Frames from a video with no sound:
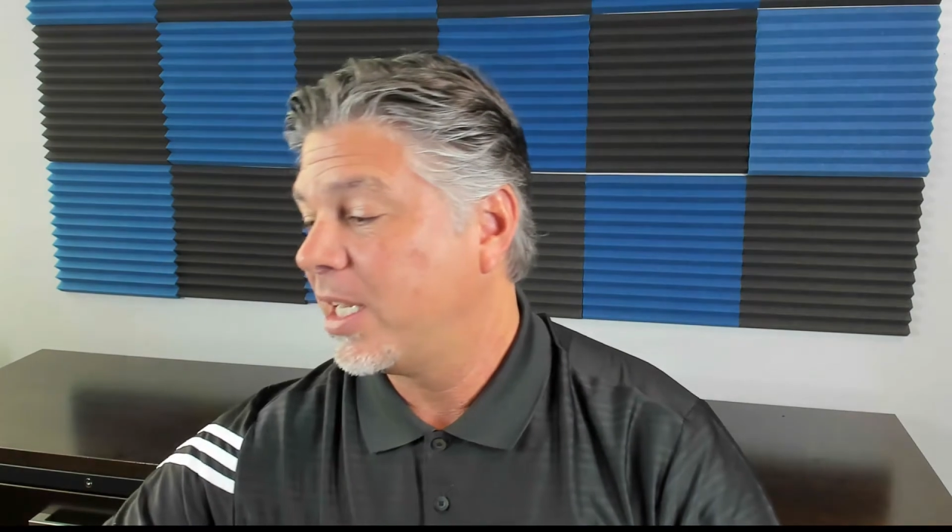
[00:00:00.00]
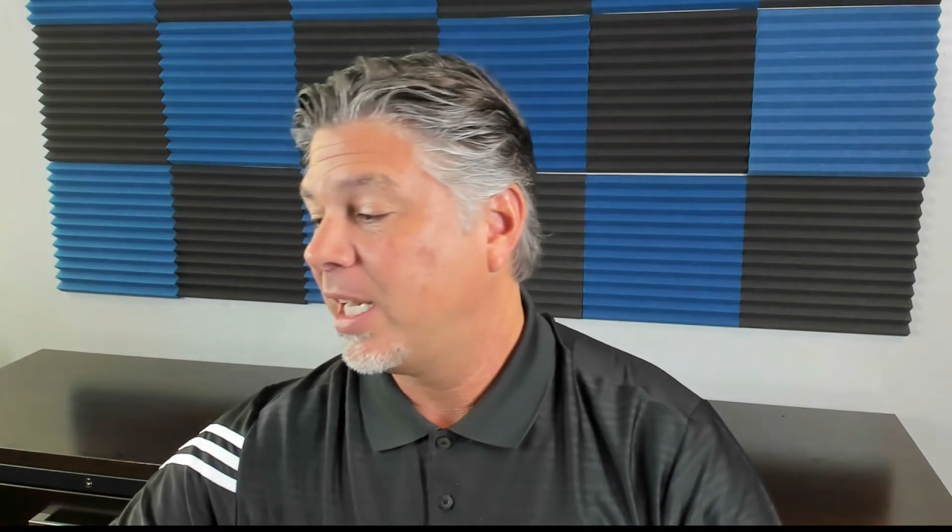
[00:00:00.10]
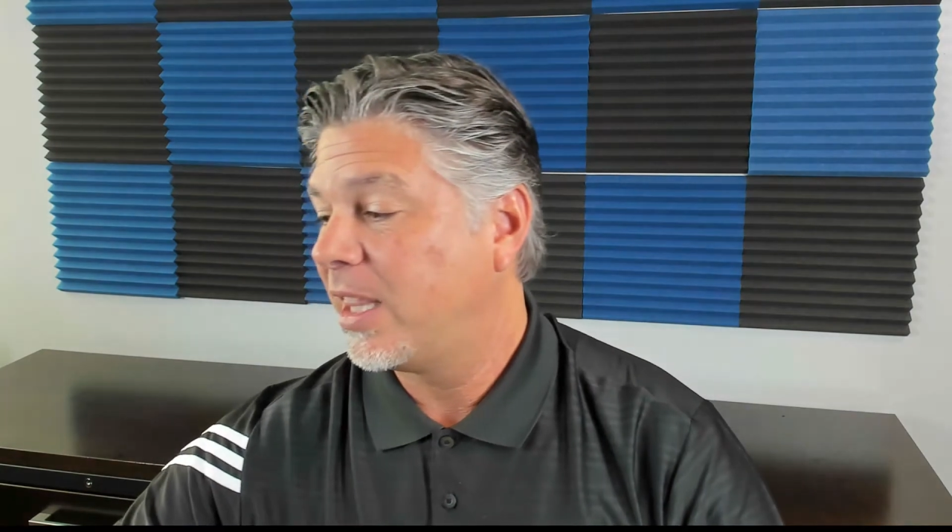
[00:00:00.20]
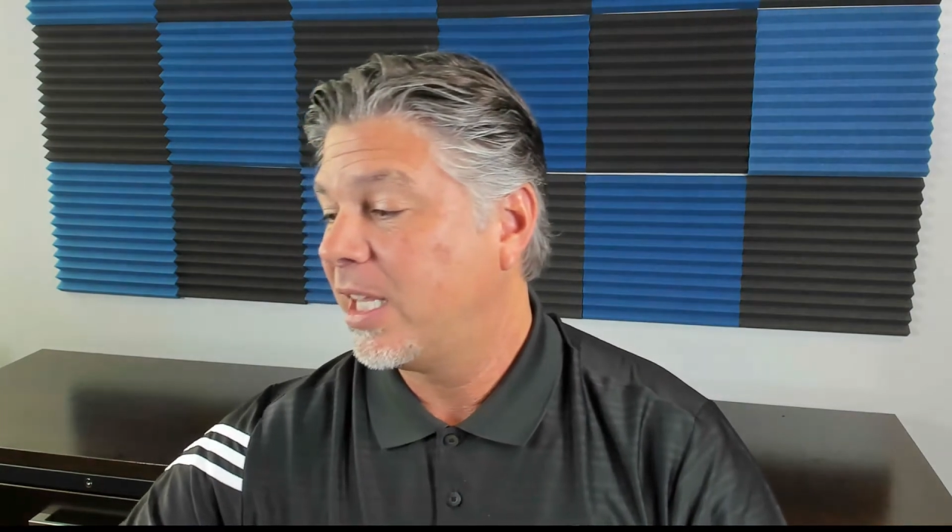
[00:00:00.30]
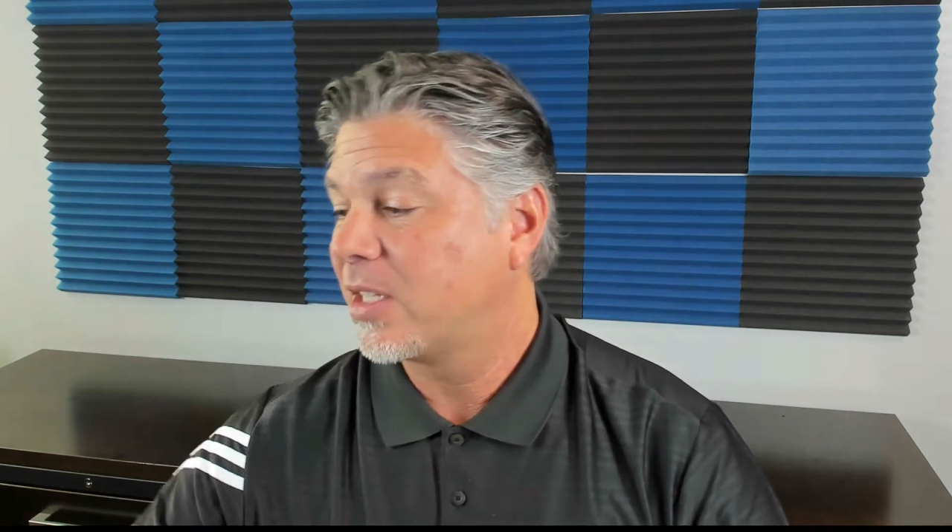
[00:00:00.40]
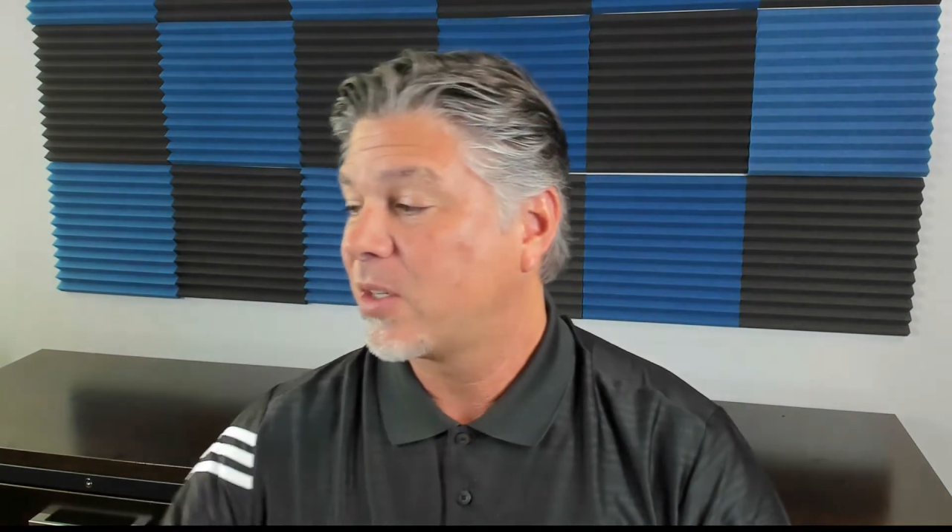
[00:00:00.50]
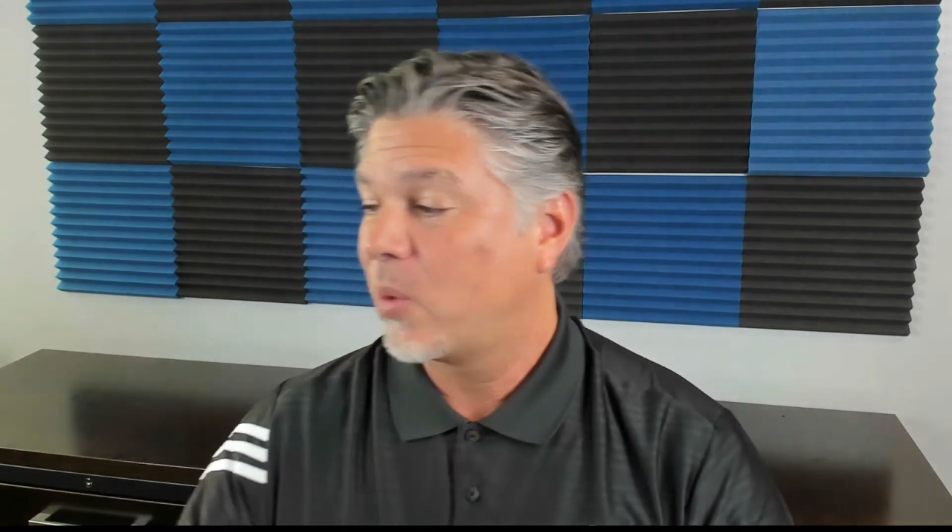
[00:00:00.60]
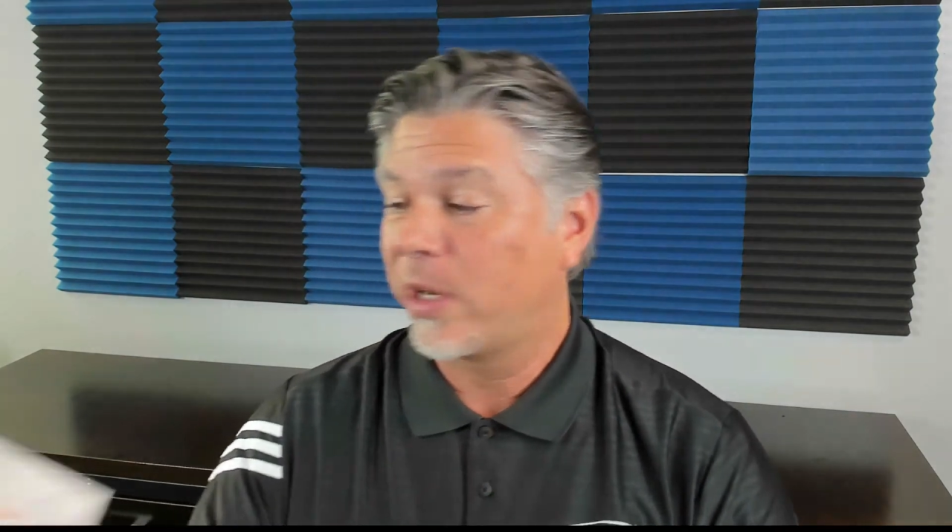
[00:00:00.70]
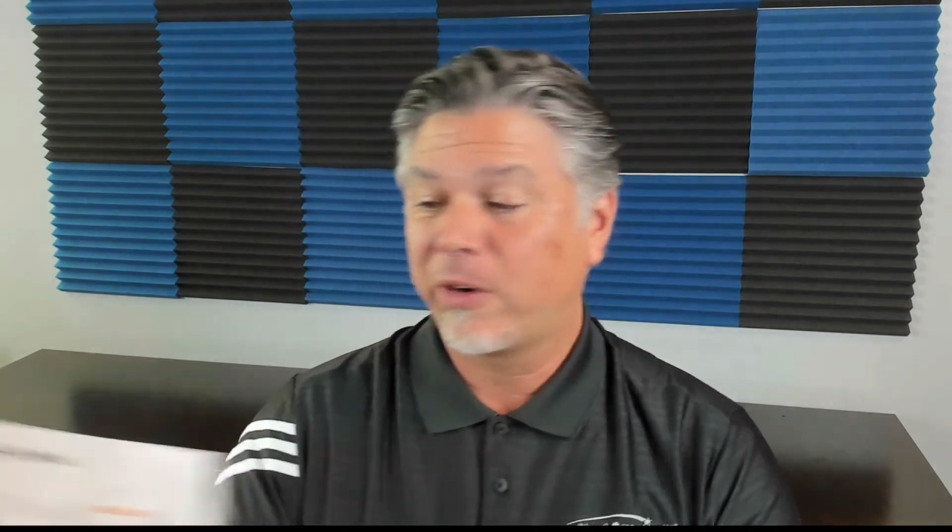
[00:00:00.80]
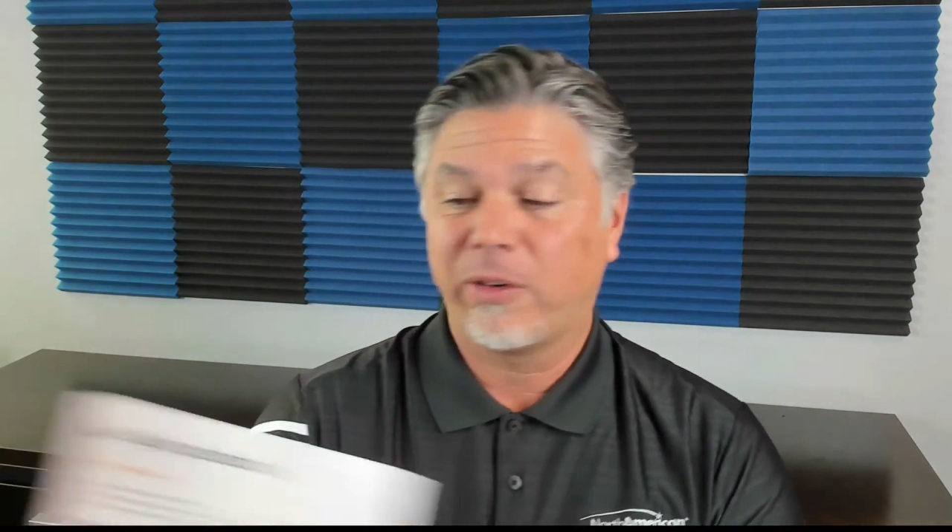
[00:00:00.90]
need this
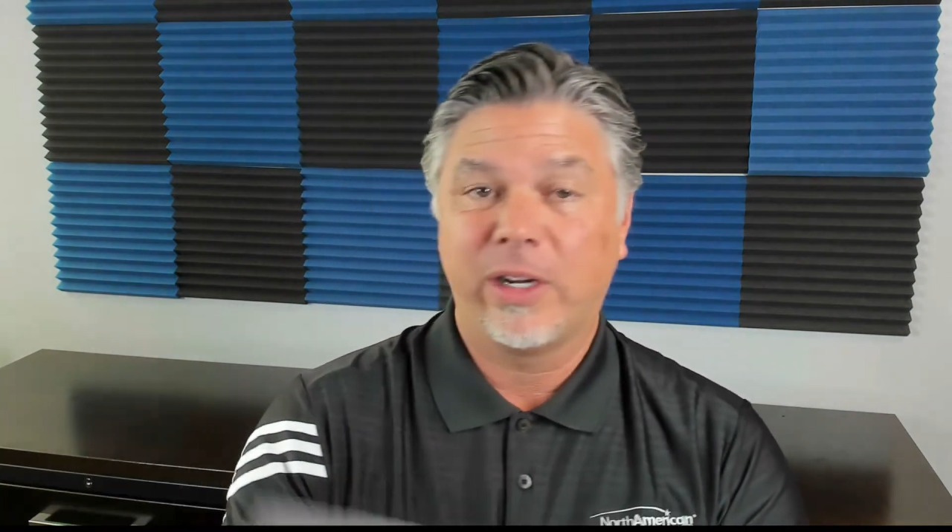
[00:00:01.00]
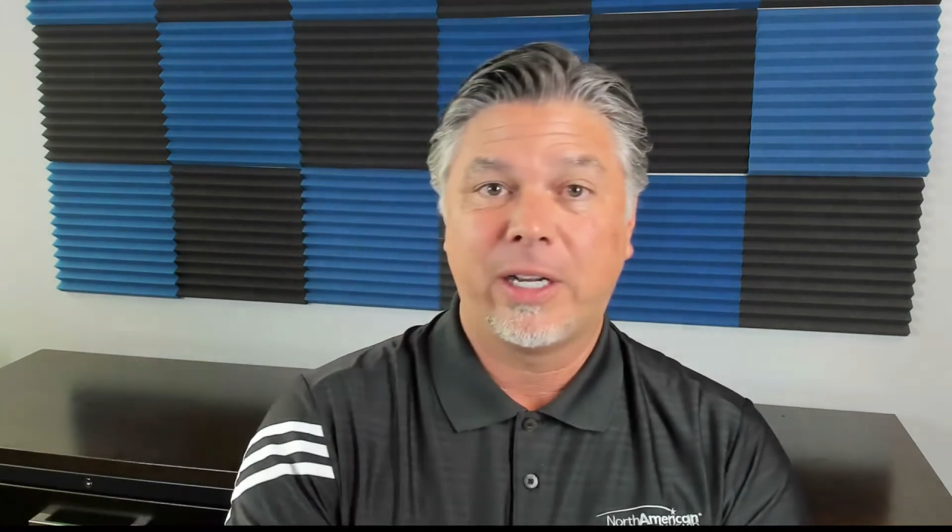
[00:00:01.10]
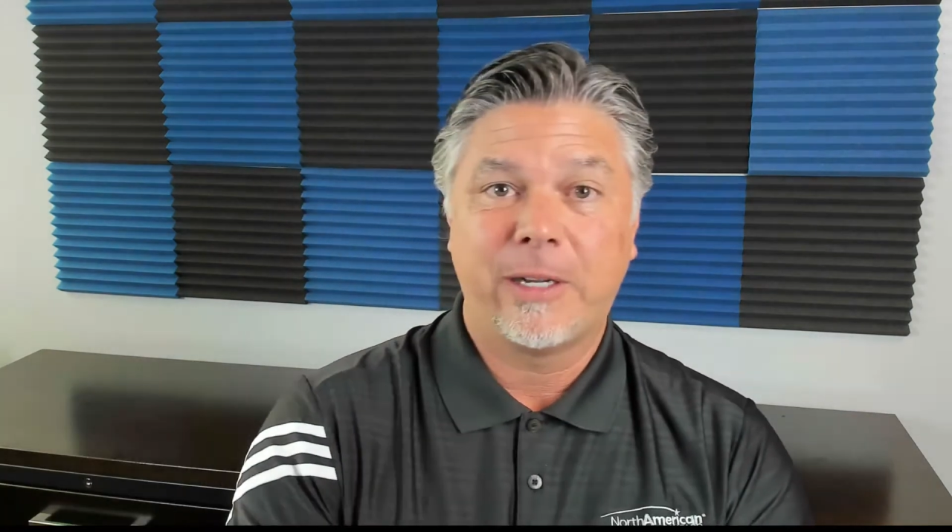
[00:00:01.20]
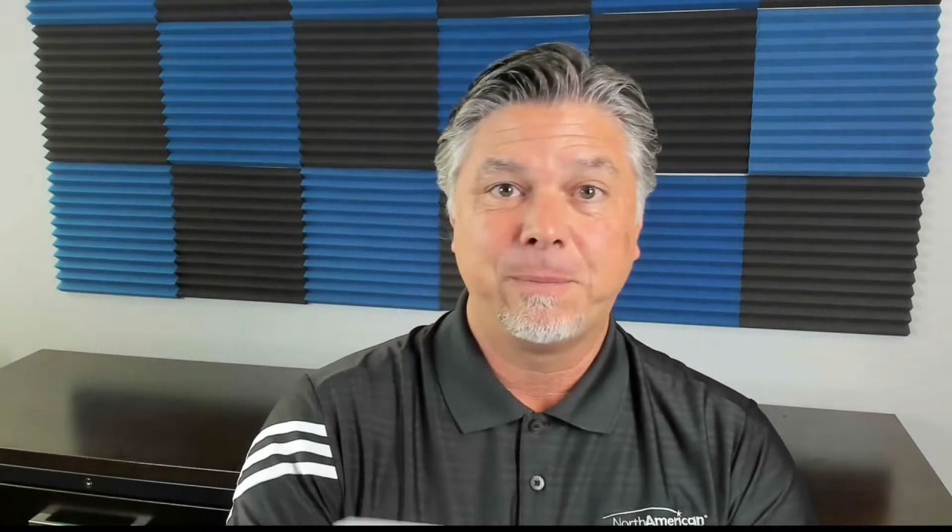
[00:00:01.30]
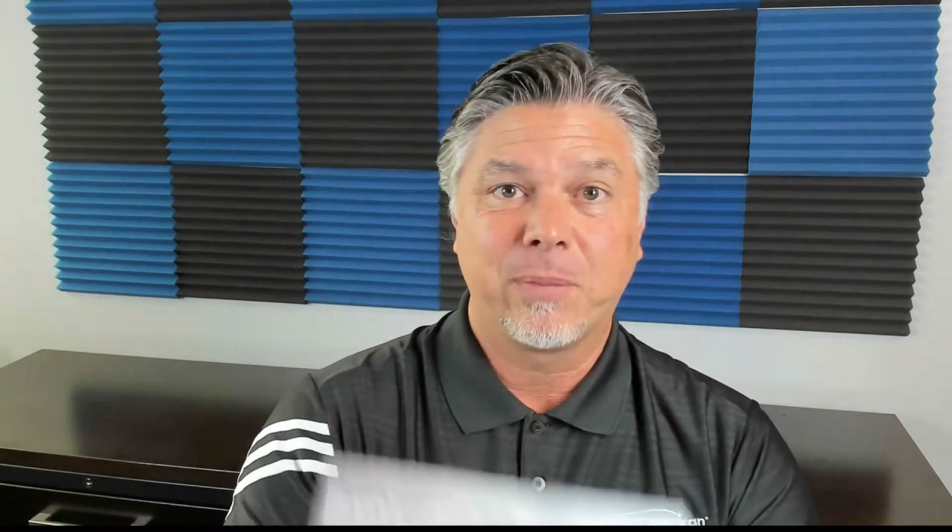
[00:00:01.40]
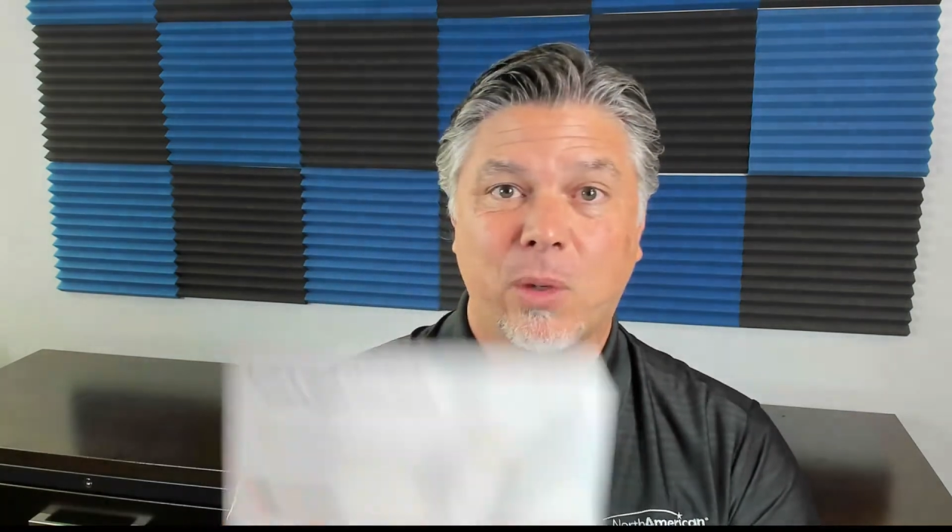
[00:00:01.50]
quick uh,